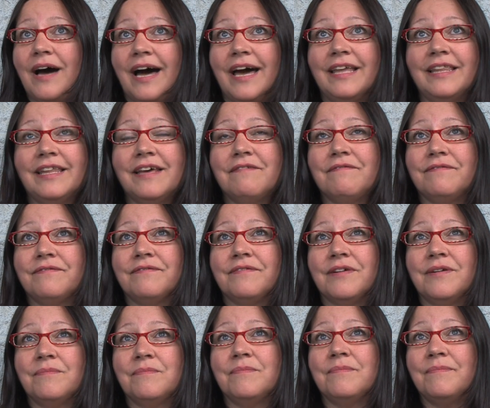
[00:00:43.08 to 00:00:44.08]
I live
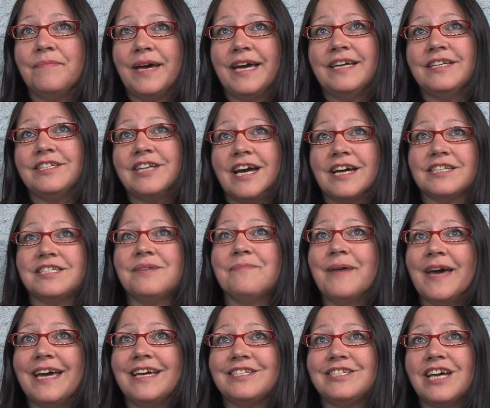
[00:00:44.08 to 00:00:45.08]
from paycheck to
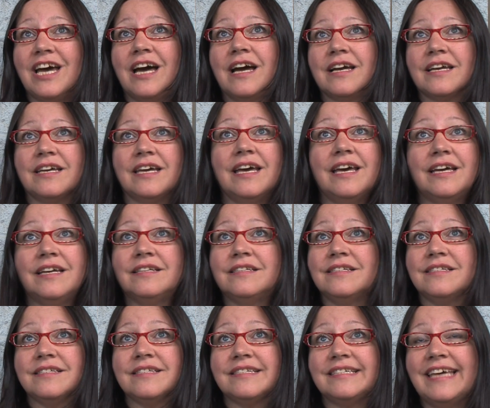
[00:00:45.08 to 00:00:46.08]
paycheck,
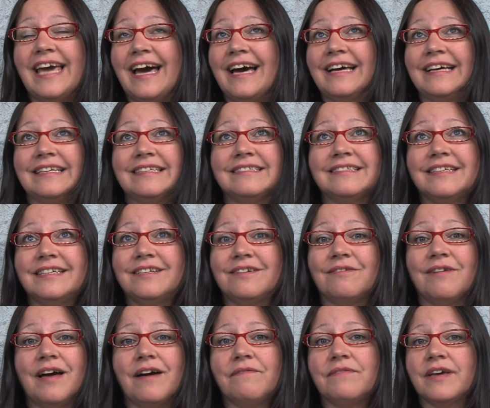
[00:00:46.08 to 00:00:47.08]
and yeah, I
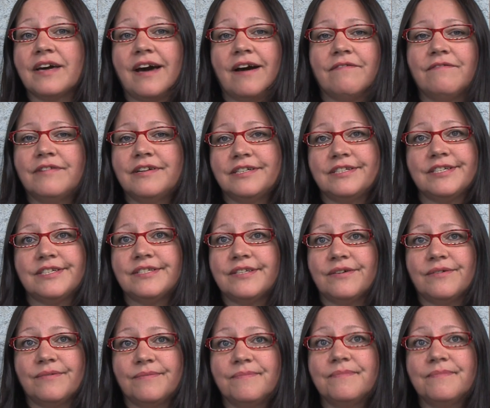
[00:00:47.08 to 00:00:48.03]
don't have the coverage. So